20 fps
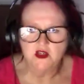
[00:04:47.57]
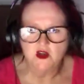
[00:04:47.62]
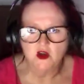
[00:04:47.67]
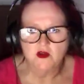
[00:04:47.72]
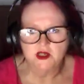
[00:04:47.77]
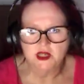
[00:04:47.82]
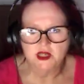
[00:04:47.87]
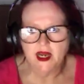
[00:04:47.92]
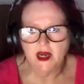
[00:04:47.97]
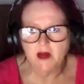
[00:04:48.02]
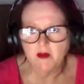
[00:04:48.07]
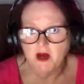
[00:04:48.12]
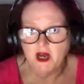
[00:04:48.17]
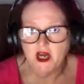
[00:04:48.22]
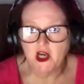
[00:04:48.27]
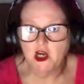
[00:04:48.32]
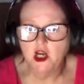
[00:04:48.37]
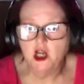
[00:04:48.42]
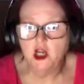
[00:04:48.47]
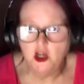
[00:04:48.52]
sort of saying, "Am I
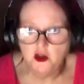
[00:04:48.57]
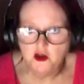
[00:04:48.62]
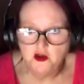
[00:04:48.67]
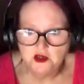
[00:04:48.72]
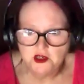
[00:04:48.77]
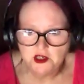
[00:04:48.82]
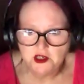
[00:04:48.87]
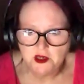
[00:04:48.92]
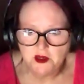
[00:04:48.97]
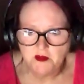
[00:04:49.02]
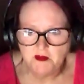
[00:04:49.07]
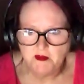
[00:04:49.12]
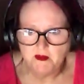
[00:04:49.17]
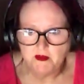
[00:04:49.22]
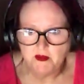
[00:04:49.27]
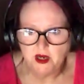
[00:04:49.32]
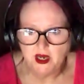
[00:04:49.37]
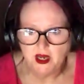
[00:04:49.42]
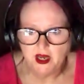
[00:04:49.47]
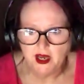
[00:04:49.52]
going to lose
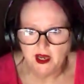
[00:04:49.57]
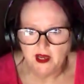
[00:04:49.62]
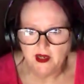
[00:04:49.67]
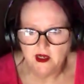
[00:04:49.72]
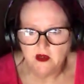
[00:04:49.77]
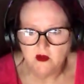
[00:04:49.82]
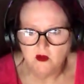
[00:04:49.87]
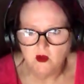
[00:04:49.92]
them again?"